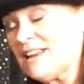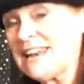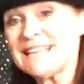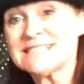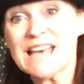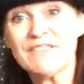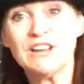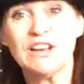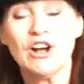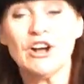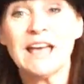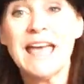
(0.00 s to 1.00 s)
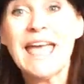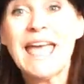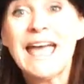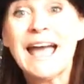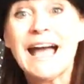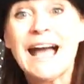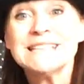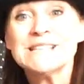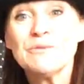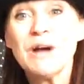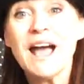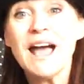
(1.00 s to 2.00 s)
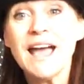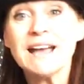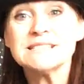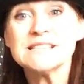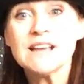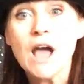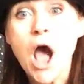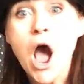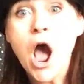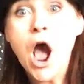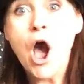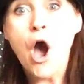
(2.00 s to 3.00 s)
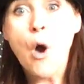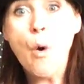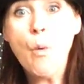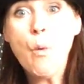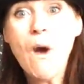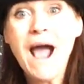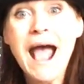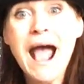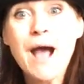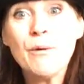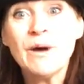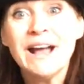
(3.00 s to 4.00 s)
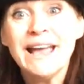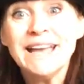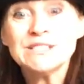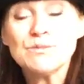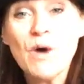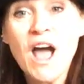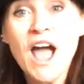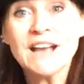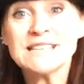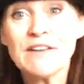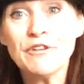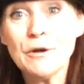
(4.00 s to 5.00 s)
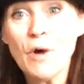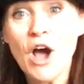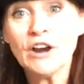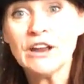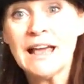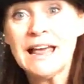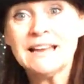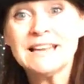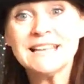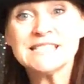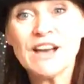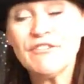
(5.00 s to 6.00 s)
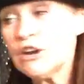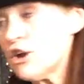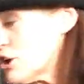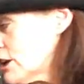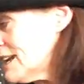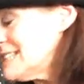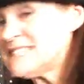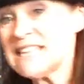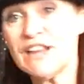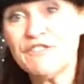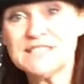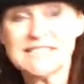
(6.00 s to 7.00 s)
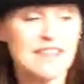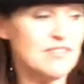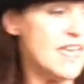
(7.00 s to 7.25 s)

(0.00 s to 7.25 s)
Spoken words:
Let's have a look. Has it worked? Oh, wow! It's worked, everyone! Let's have a look and see if it's in